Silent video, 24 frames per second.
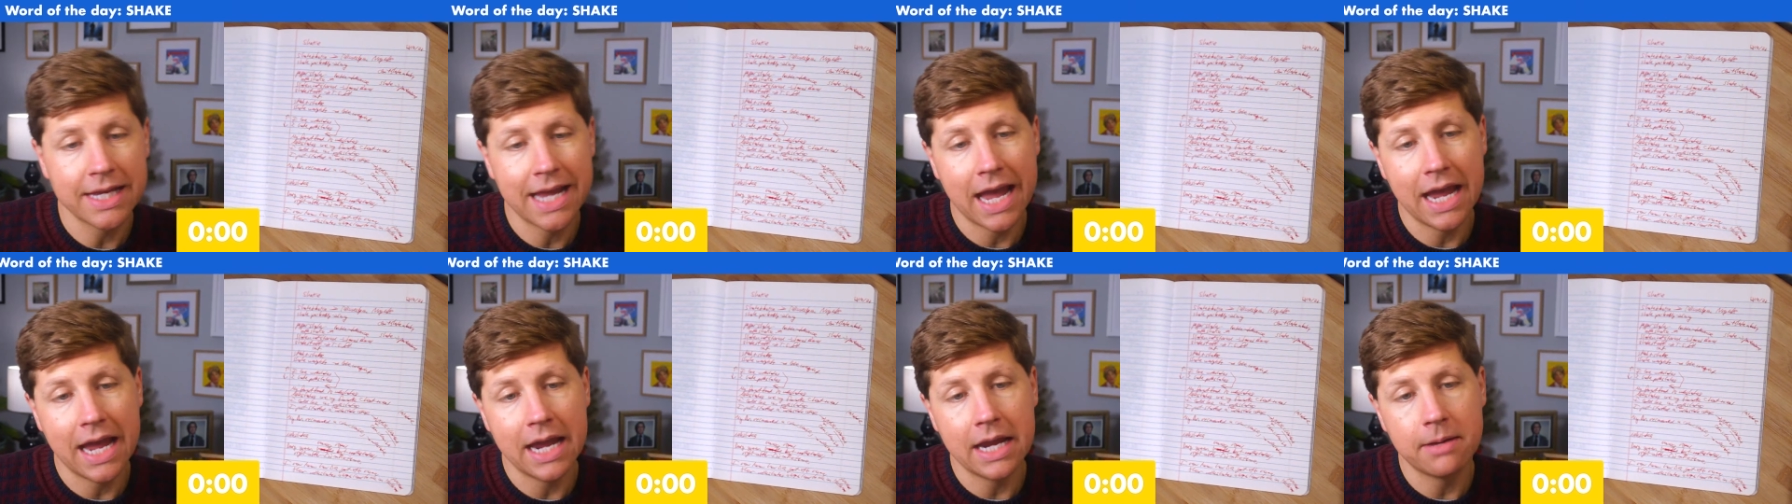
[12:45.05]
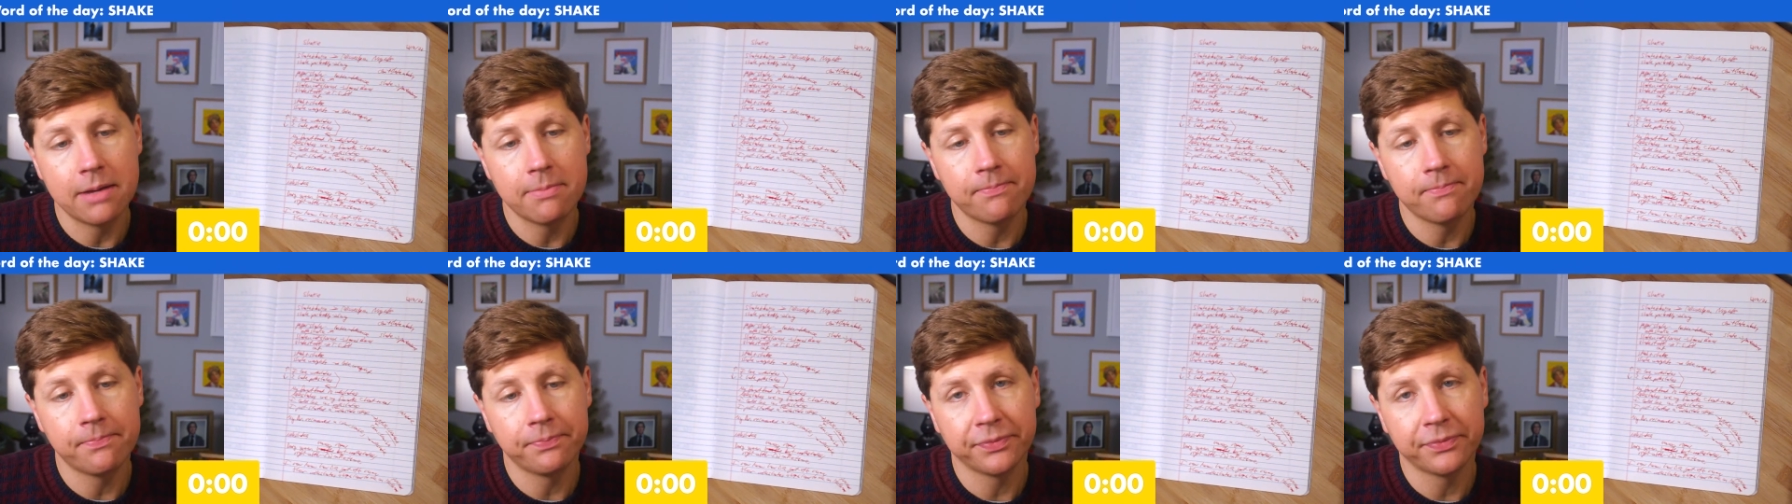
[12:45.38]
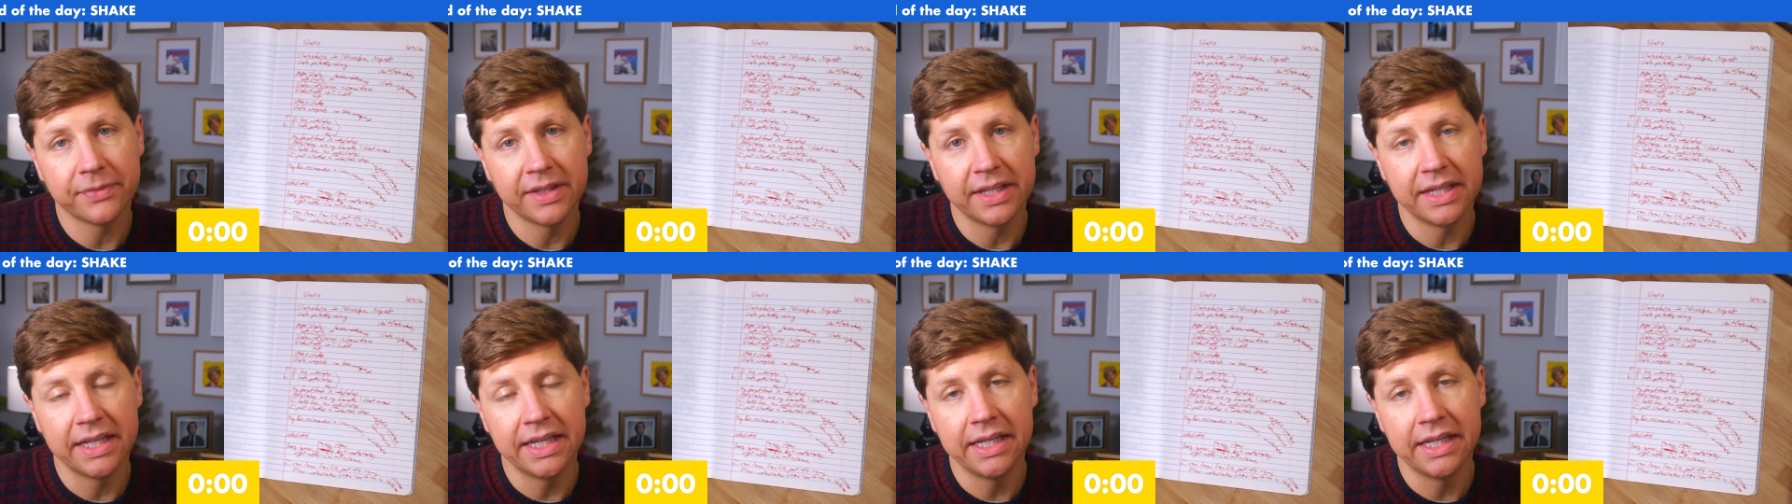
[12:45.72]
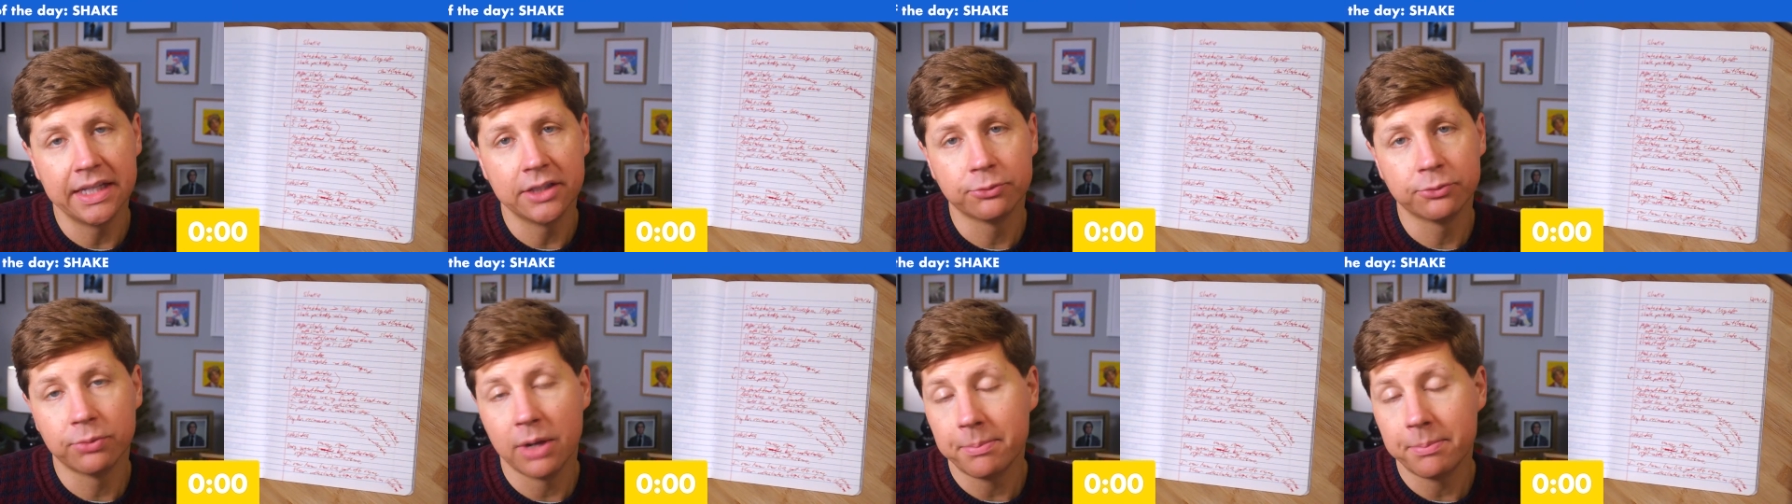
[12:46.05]
game
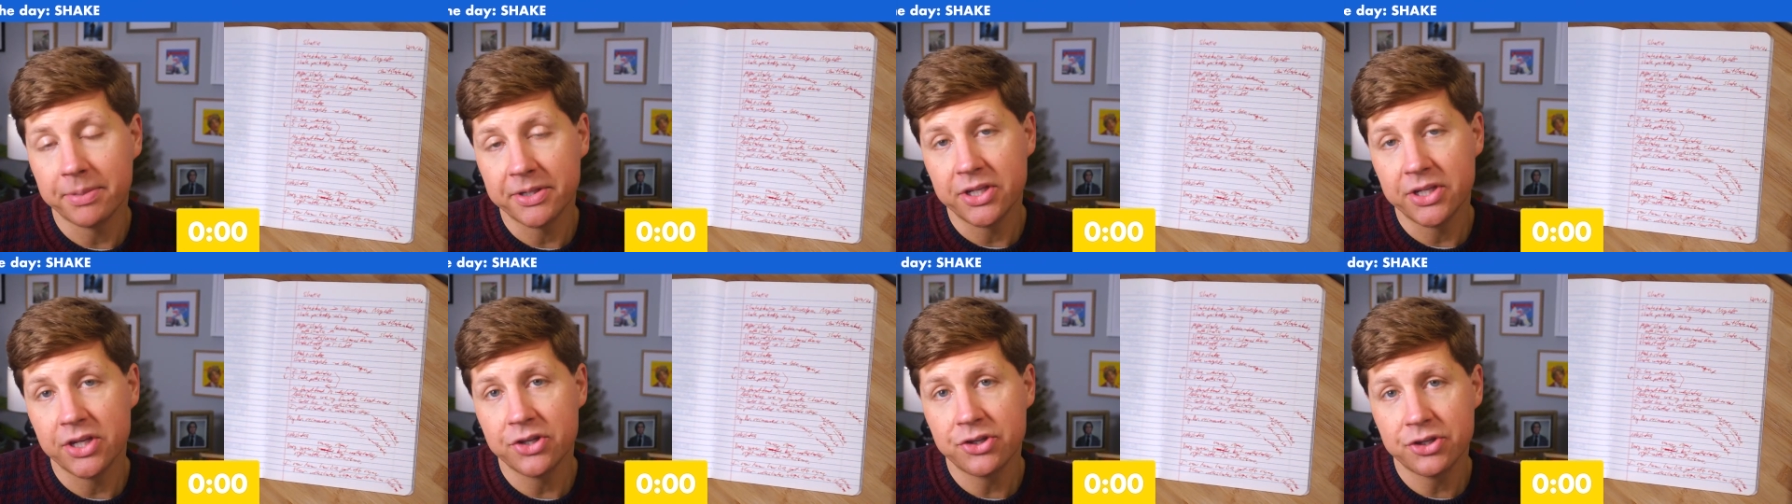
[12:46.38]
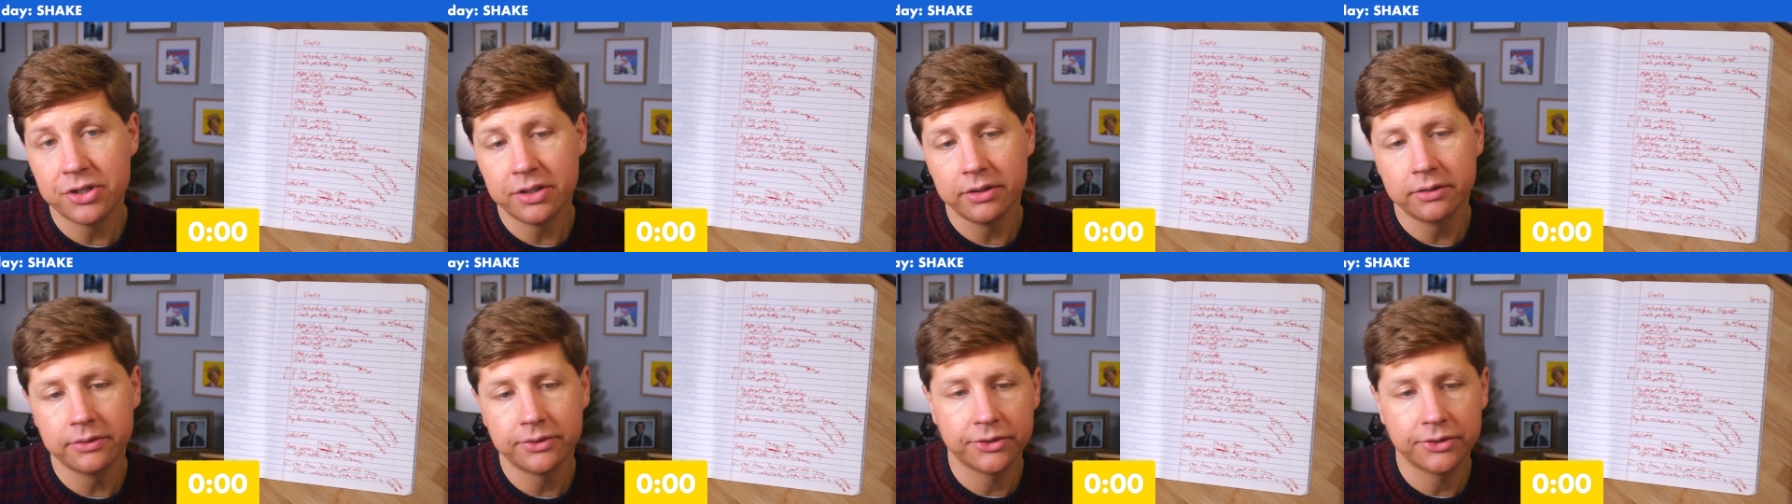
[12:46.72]
is repetition.